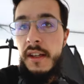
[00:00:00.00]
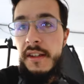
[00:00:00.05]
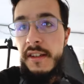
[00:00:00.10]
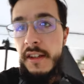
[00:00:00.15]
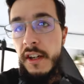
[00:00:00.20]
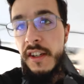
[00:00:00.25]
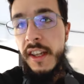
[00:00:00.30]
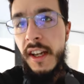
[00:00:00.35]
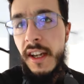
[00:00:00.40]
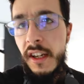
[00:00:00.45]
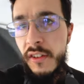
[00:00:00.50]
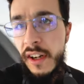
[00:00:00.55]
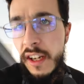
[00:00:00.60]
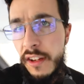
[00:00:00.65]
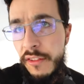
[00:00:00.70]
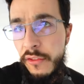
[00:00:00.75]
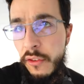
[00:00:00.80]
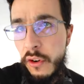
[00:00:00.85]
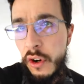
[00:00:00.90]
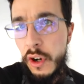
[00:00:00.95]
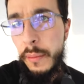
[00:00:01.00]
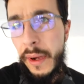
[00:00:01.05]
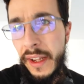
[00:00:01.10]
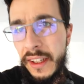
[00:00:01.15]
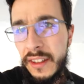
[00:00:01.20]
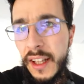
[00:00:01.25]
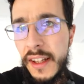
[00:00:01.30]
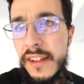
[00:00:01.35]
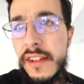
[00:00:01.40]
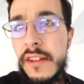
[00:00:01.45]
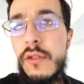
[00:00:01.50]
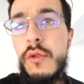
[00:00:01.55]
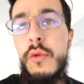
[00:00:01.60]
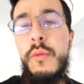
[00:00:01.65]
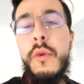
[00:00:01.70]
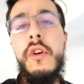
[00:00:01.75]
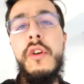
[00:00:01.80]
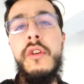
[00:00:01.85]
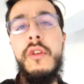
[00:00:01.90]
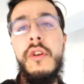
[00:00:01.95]
start getting ready for my classes
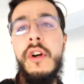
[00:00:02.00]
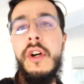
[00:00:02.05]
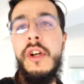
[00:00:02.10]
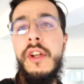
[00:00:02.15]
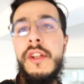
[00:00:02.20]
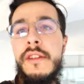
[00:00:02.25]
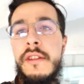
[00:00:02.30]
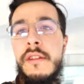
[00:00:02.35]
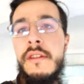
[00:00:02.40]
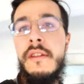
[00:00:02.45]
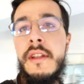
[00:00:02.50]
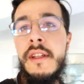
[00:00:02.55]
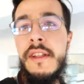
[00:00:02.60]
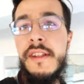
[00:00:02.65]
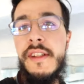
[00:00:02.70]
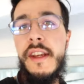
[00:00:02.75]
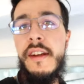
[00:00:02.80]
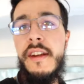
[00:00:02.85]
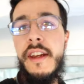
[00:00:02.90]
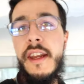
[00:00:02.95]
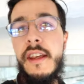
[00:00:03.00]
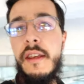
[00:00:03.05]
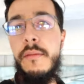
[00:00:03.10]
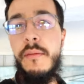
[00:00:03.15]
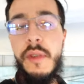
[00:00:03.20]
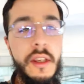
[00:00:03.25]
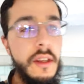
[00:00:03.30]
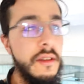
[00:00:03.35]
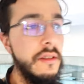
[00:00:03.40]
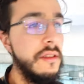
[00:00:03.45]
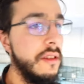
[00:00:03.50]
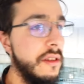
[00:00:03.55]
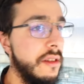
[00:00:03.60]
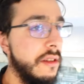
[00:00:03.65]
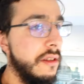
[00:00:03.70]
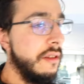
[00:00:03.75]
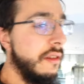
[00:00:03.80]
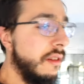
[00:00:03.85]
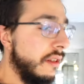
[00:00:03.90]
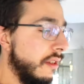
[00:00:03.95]
tomorrow on Saturday,
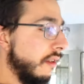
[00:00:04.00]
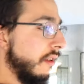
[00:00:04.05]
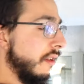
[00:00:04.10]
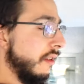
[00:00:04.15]
because